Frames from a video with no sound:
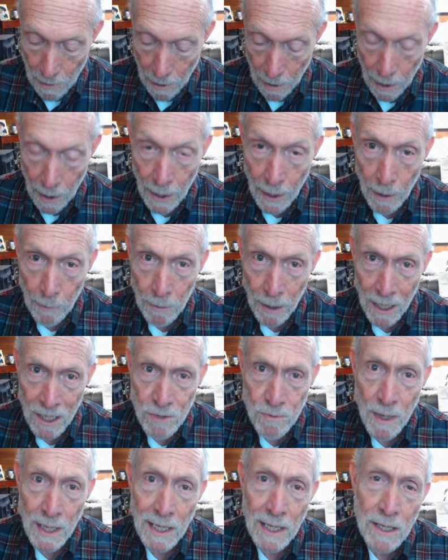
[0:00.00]
Uh, but I
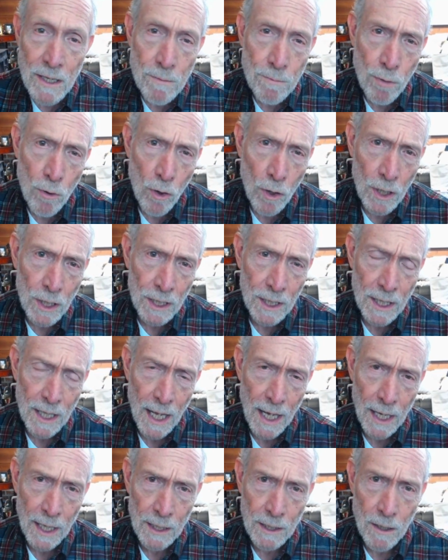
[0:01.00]
was making the point
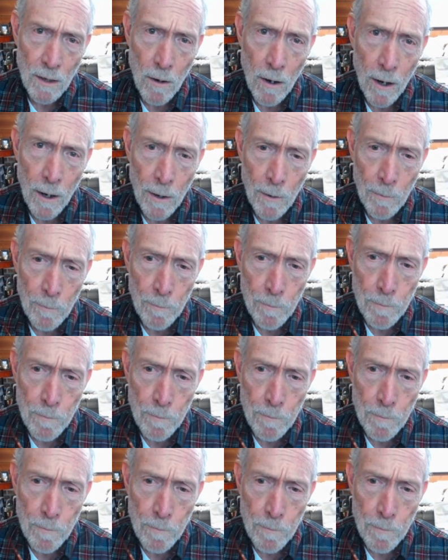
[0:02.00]
that uh,